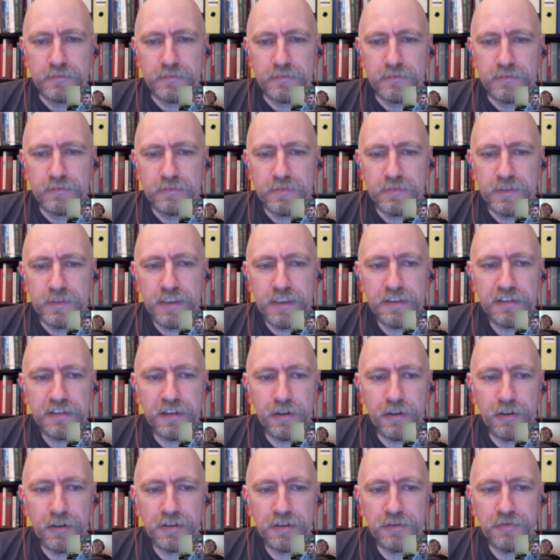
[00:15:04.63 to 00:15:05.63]
there's a
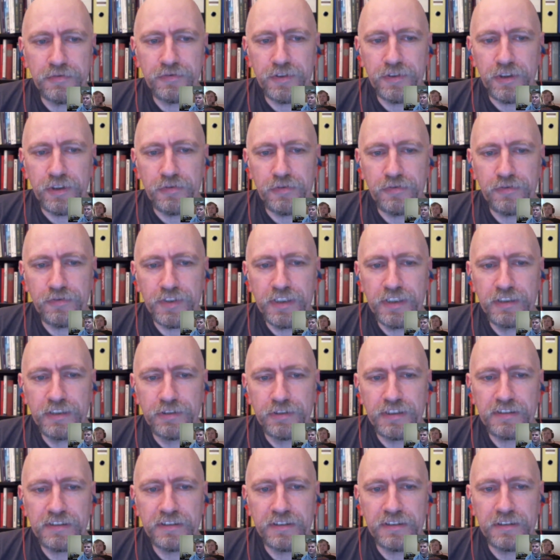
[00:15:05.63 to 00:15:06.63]
lot of
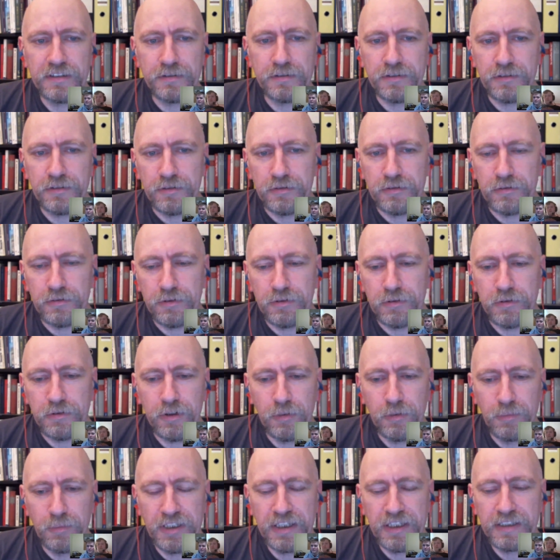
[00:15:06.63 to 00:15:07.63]
interesting or
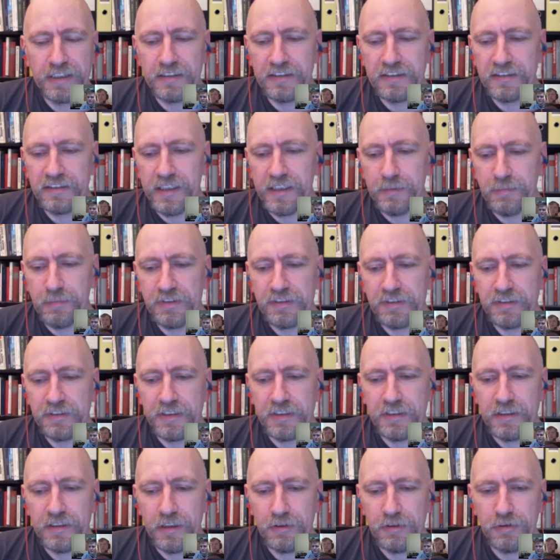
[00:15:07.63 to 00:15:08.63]
complicated steps
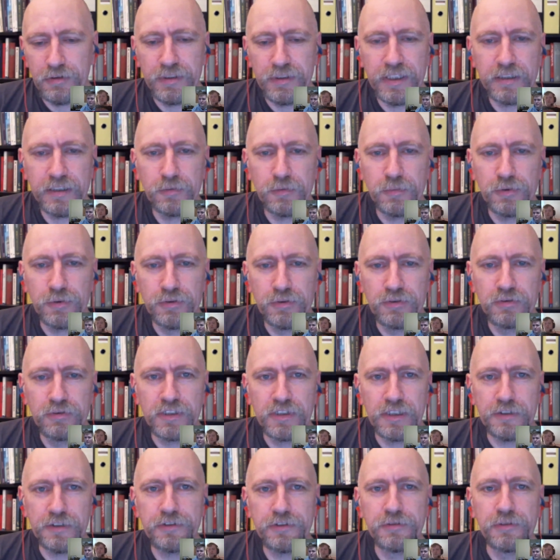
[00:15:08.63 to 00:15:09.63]
in how to get Ubuntu
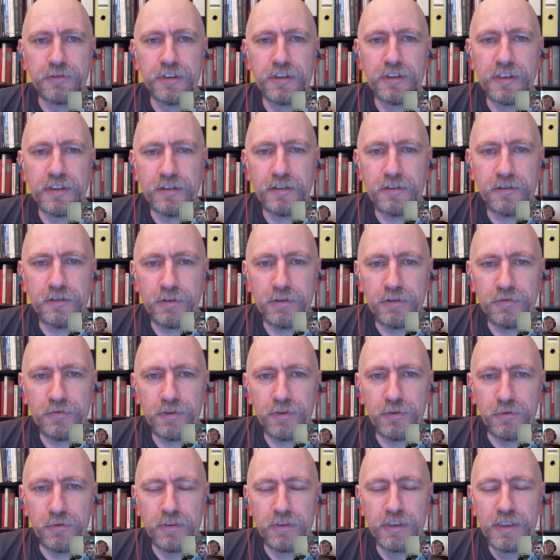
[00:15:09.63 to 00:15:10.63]
Touch to the
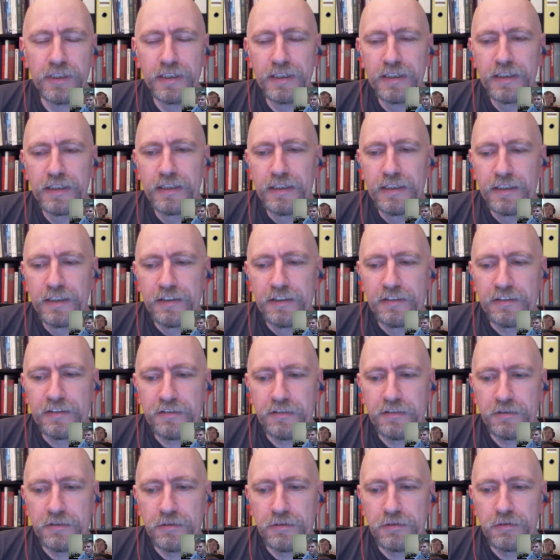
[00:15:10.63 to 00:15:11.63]
phone.
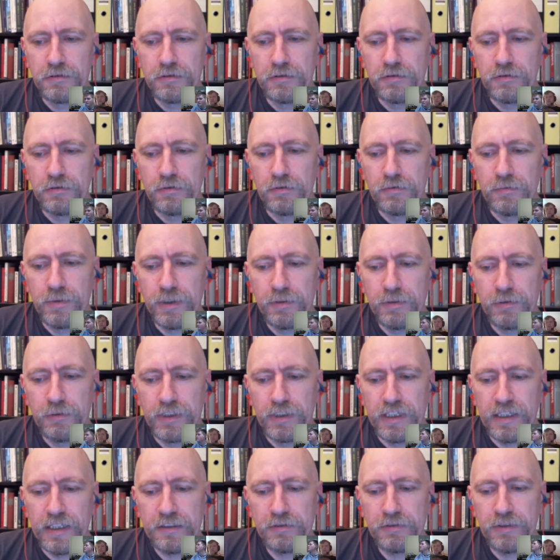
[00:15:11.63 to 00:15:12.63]
So we would
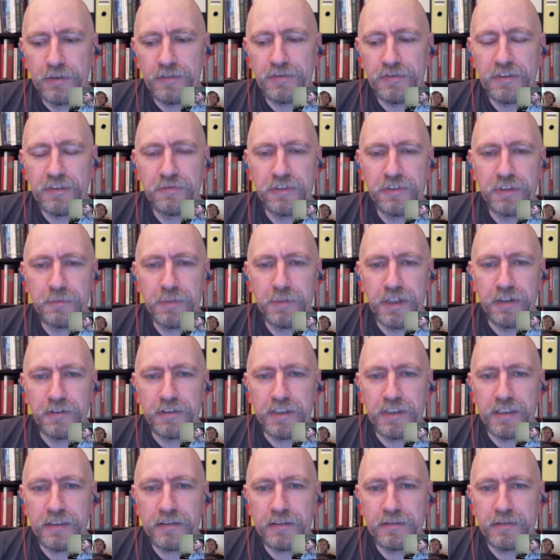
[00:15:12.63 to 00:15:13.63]
like to have some feedback on
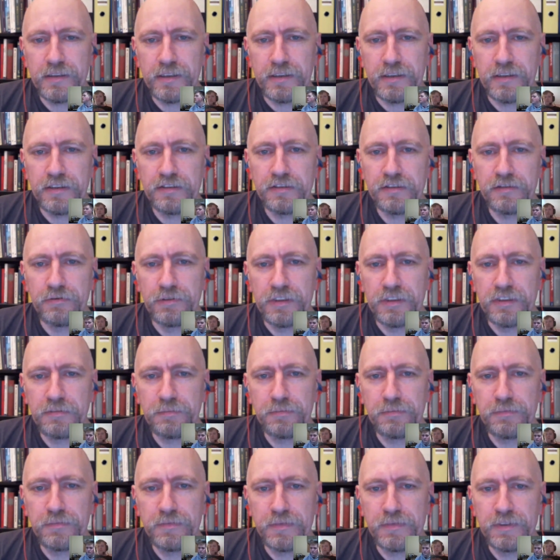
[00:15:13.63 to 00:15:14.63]
that, yeah, as soon as
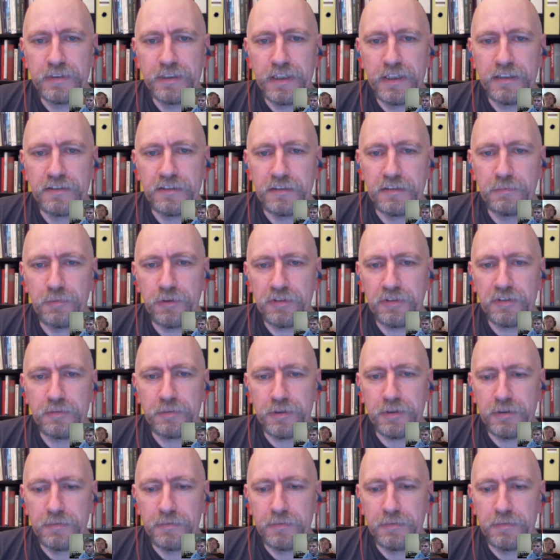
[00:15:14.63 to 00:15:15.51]
it's possible.